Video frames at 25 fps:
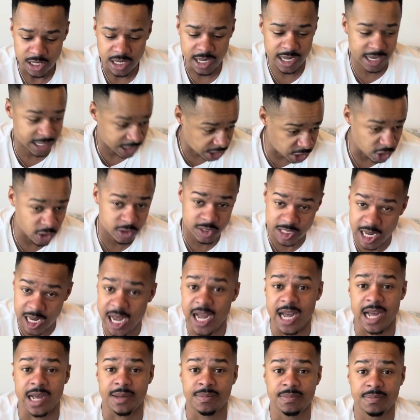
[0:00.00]
it's your
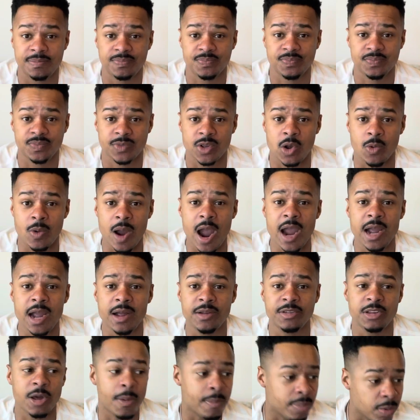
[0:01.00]
time. All
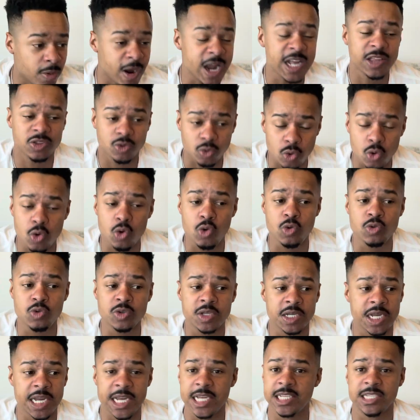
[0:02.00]
right, the
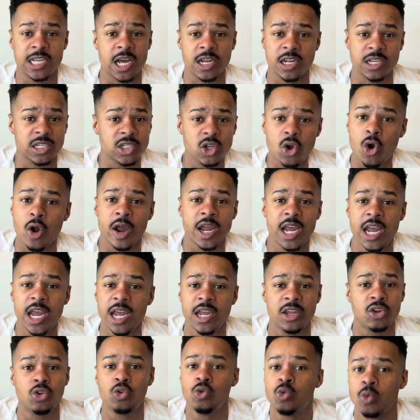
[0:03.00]
breakthroughs is going to start
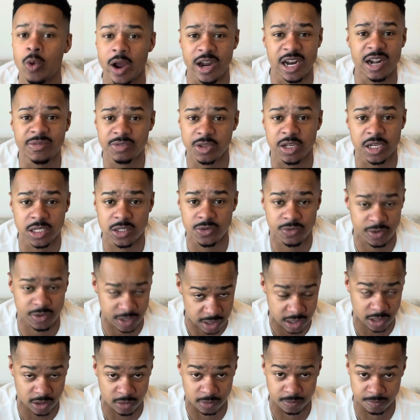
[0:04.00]
hitting you right after this
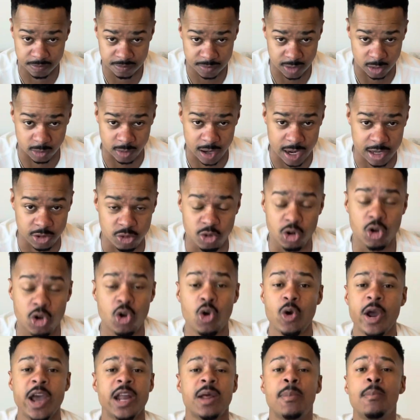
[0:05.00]
video. All right, you can
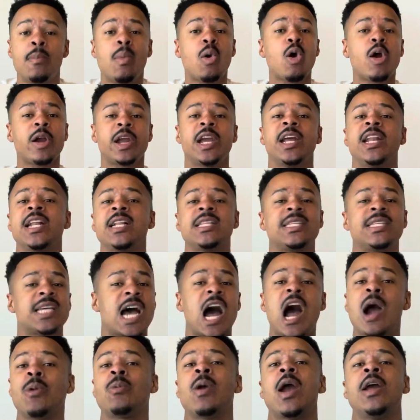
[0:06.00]
go ahead and mark it in
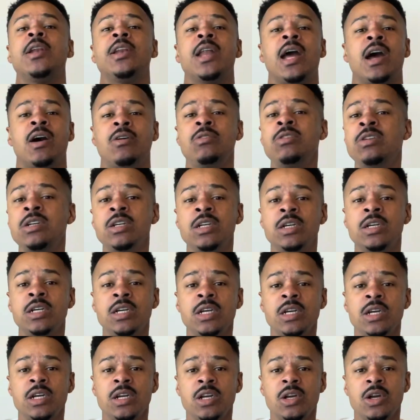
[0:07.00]
time right now.
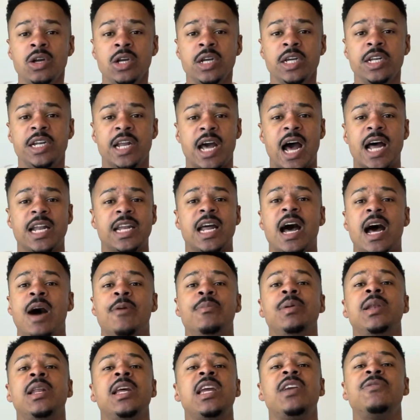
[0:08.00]
I, I,
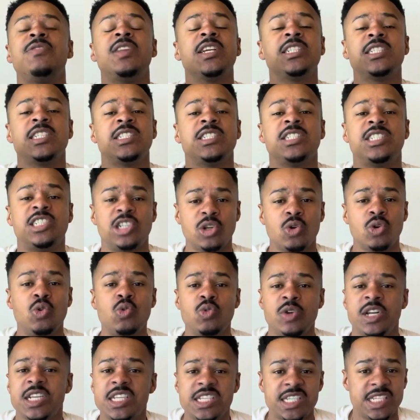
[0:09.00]
believe this is
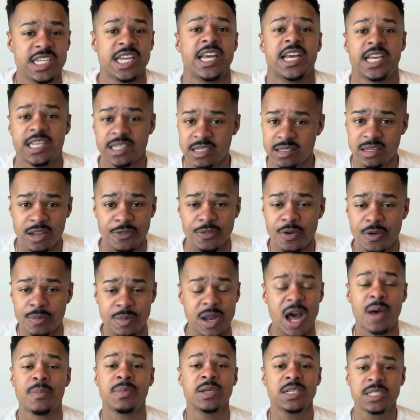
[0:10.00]
June the 6th, if I'm
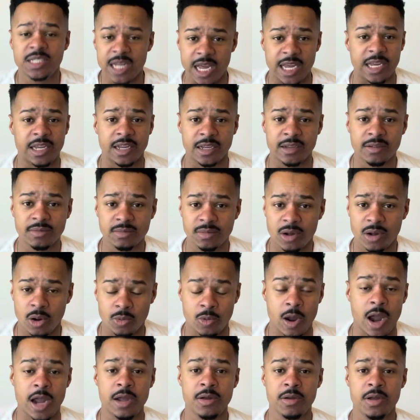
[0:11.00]
not mistaken, all
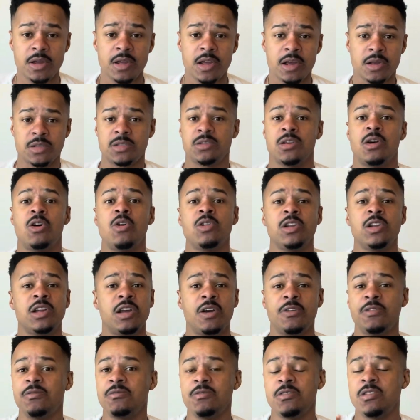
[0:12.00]
right? This is only
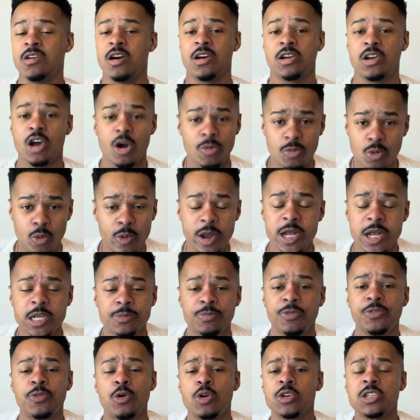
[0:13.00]
a, a couple weeks
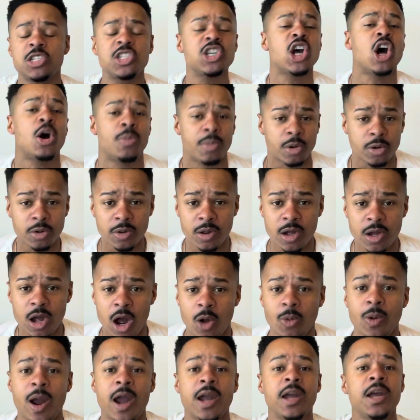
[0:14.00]
before summer,
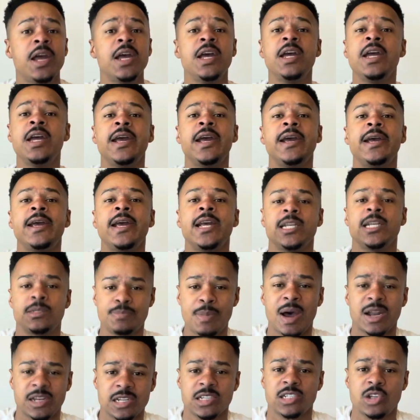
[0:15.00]
all right? It's
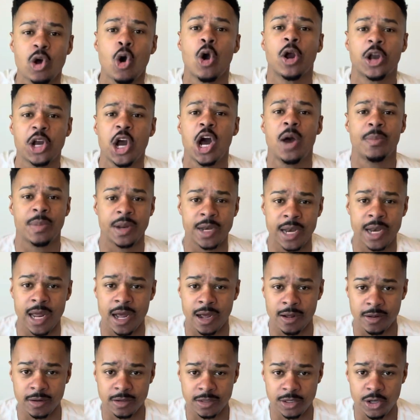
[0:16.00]
about to start coming
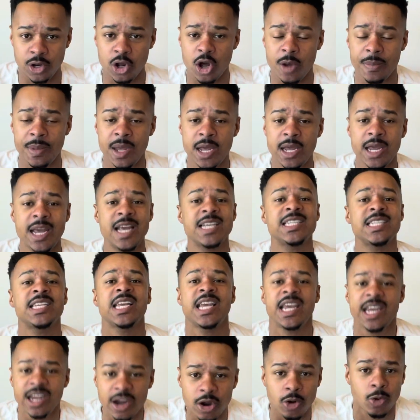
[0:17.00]
now. You know what I mean? It's
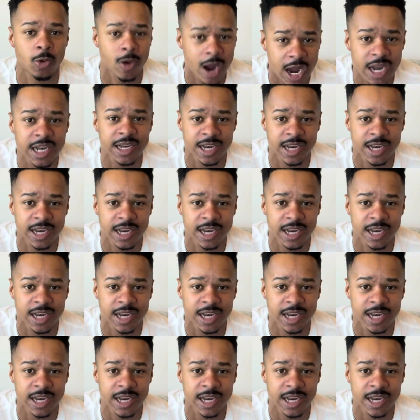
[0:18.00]
here right